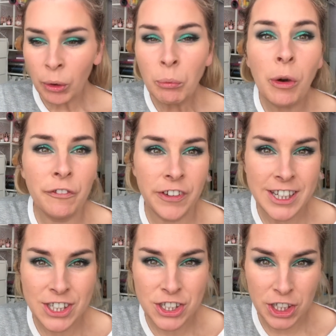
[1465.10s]
What
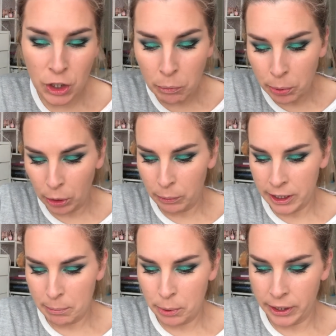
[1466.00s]
faces do you pull when
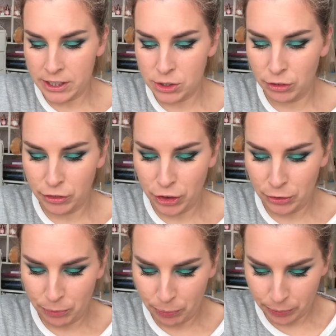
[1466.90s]
you put your stuff on?
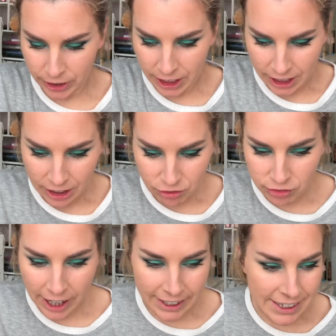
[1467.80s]

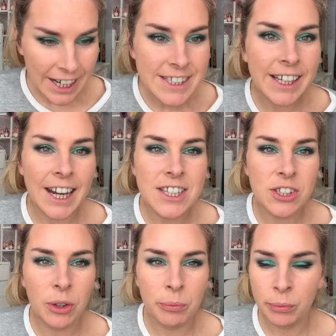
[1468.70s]
Right, let's get
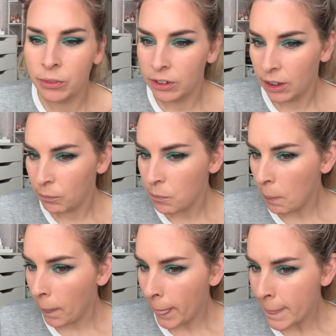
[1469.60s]
some...
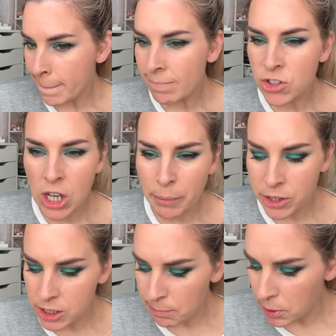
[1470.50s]
Do I
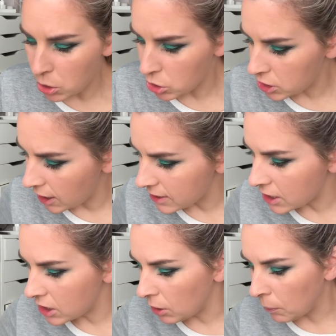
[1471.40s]
want some blush? Yes, I
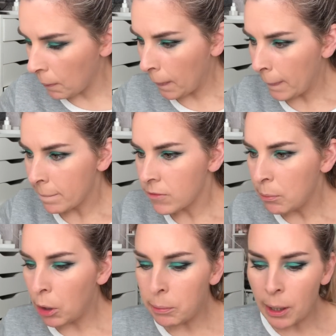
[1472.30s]
do.
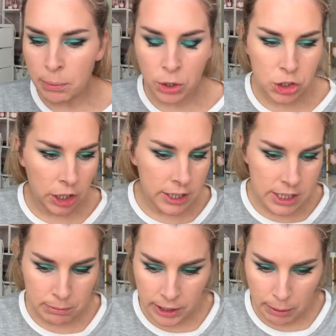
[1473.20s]
Put a bit of blush on and
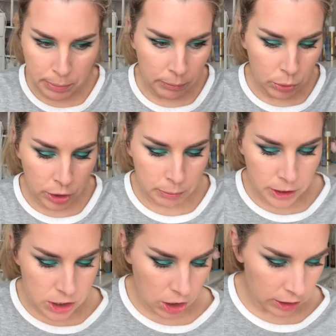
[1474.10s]
some lip. Going in with
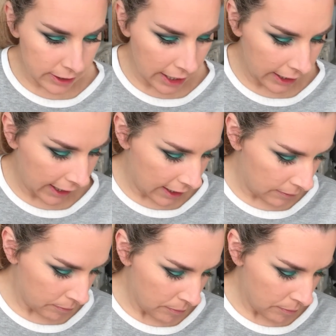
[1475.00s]
a doll 10 again.